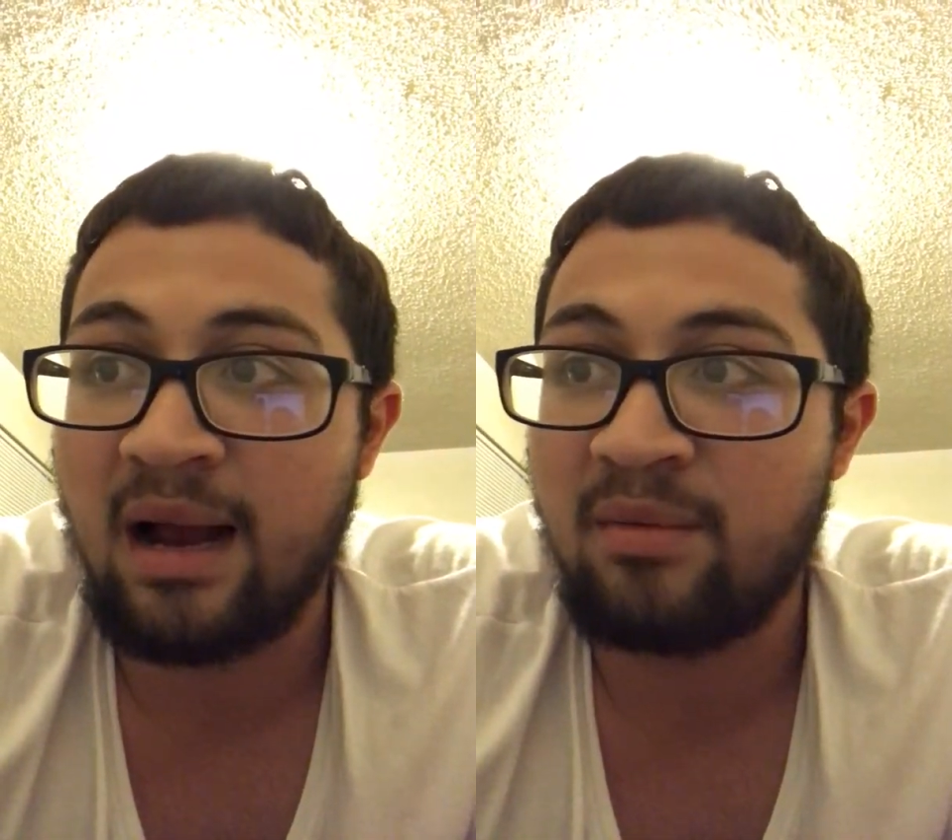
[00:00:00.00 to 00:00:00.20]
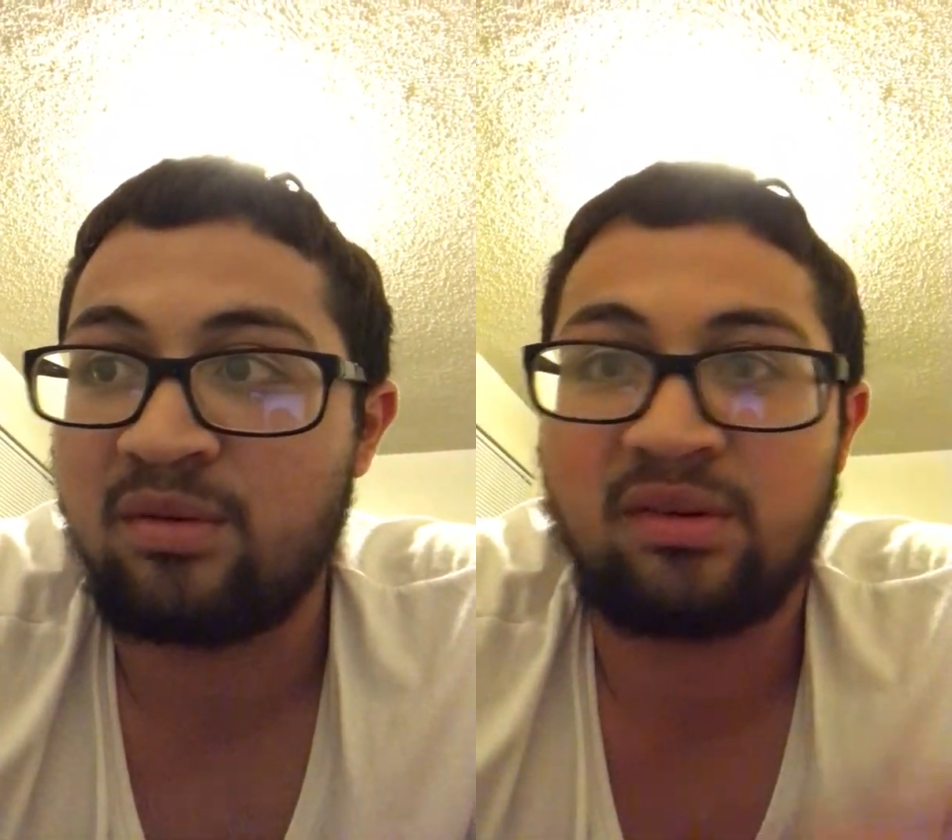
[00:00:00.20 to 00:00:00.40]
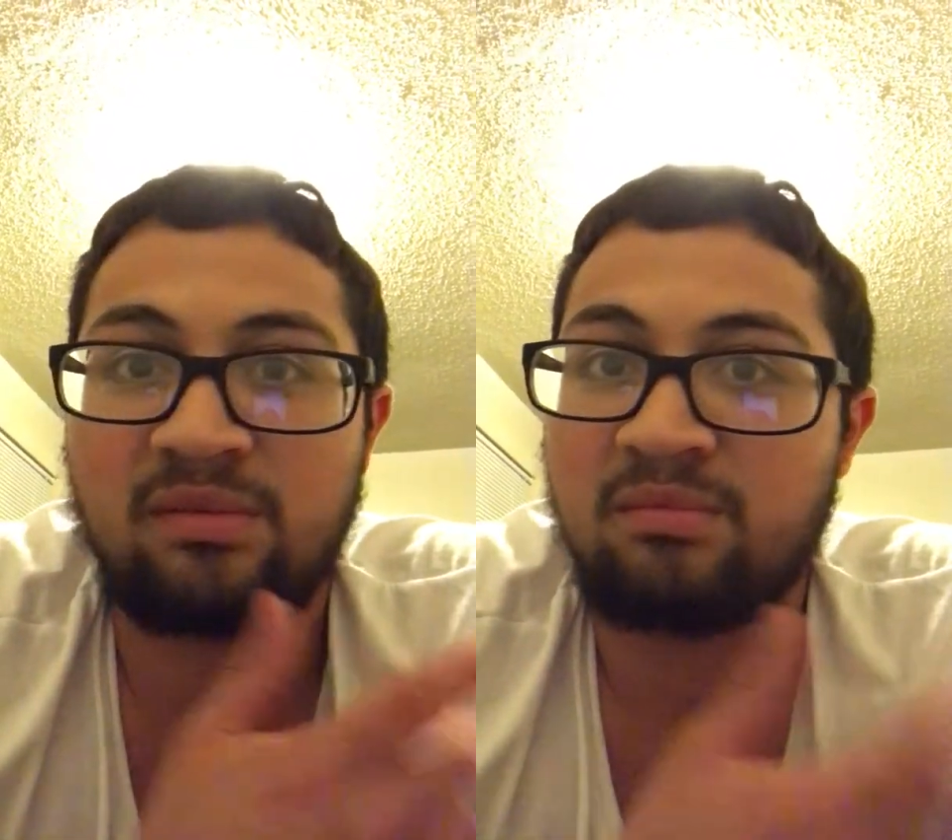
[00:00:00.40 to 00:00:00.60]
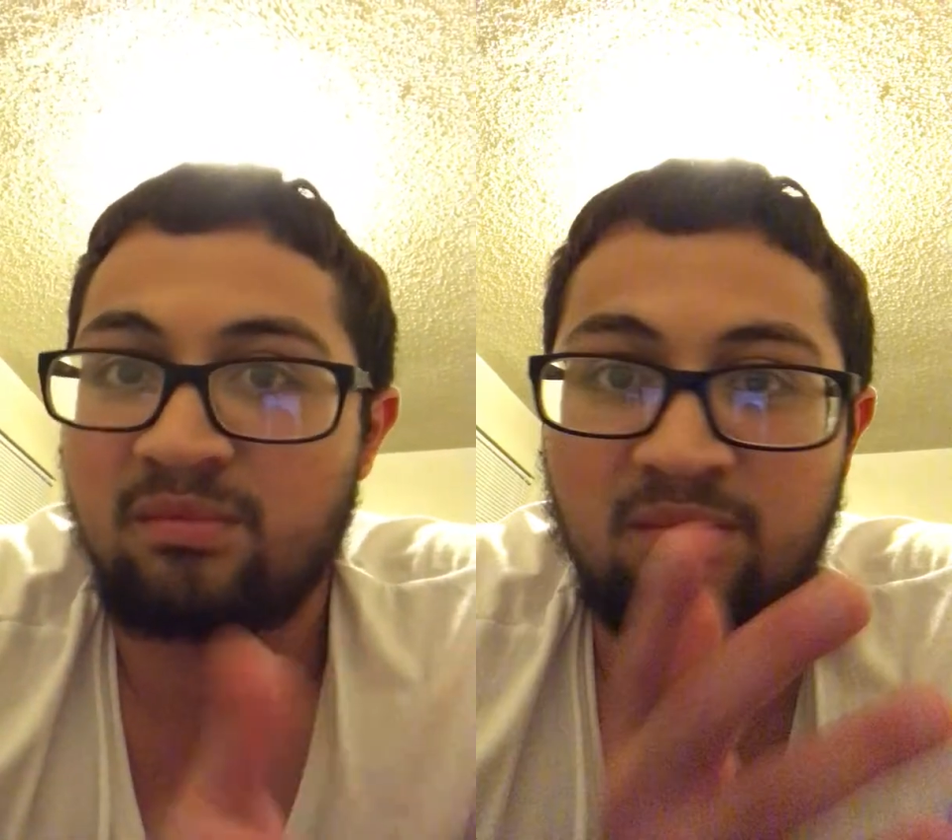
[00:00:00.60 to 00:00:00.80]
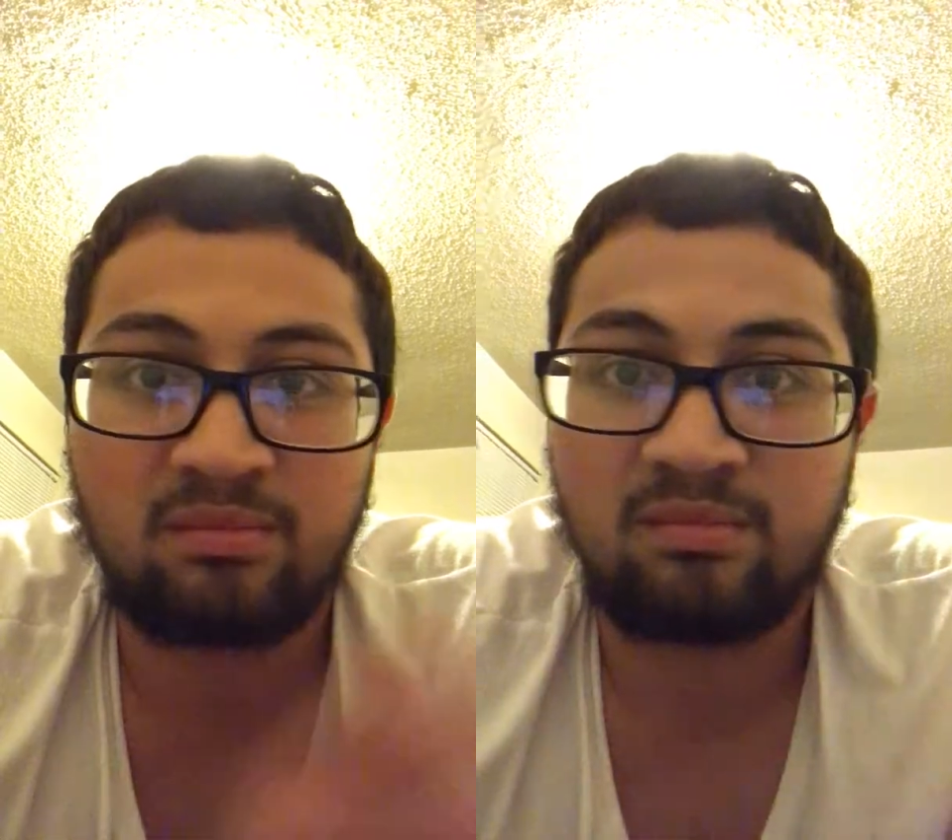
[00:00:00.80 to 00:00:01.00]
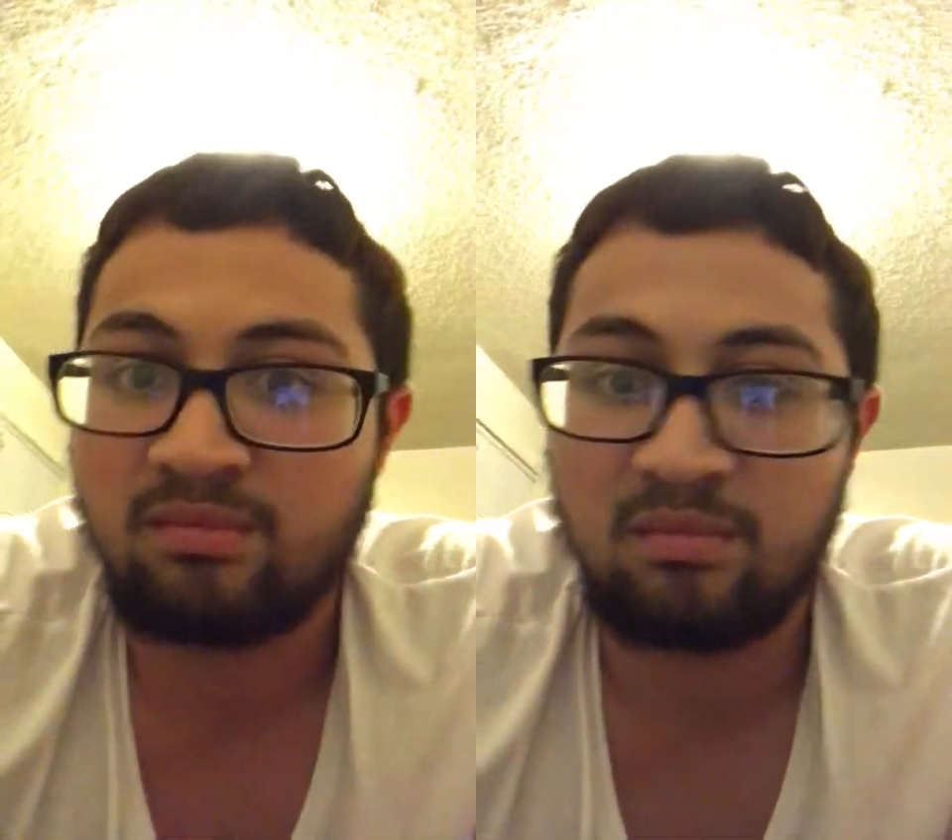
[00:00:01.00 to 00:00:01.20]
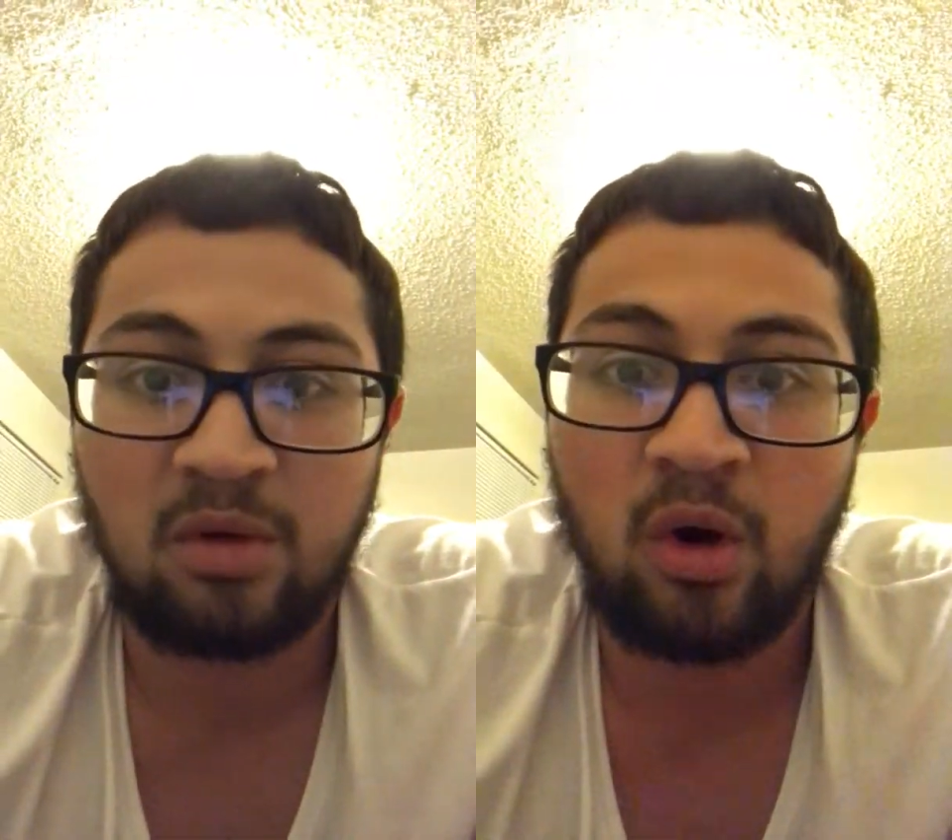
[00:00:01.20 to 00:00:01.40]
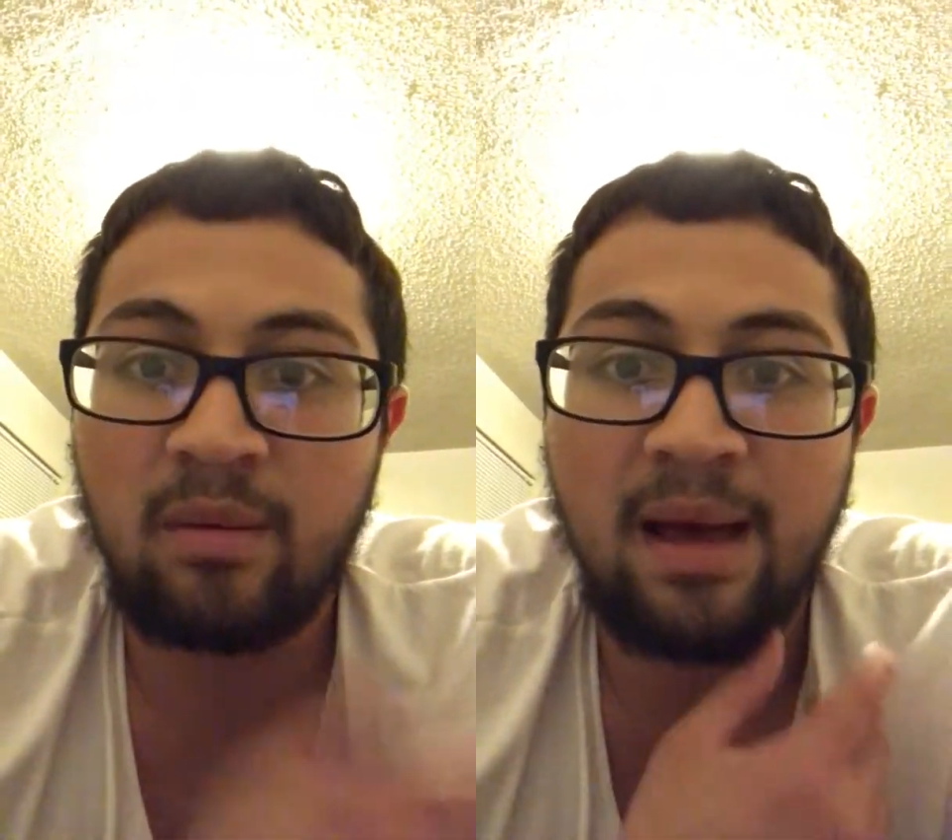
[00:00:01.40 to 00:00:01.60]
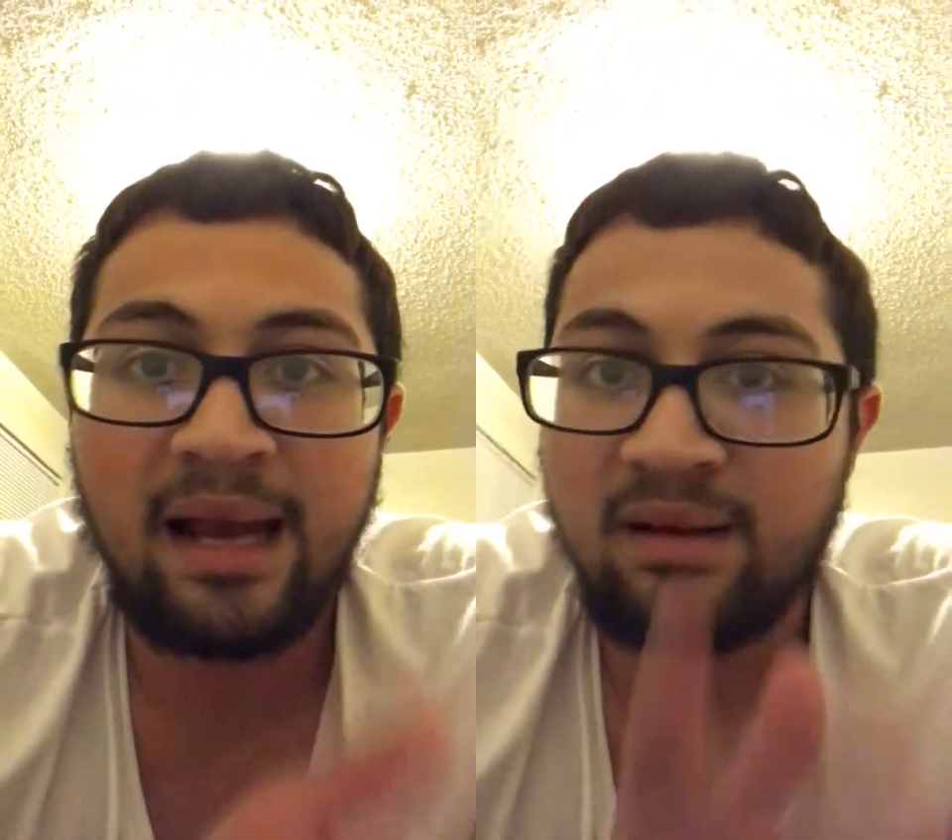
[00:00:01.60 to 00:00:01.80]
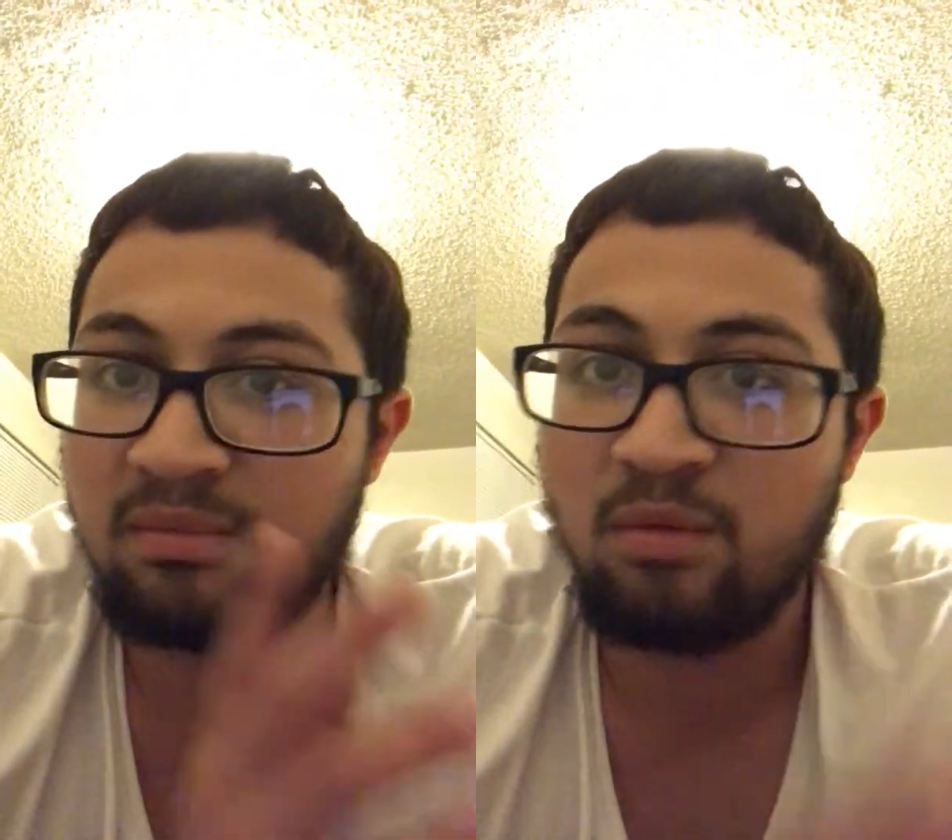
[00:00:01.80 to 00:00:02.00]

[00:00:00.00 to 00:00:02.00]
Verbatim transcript: I was automatic,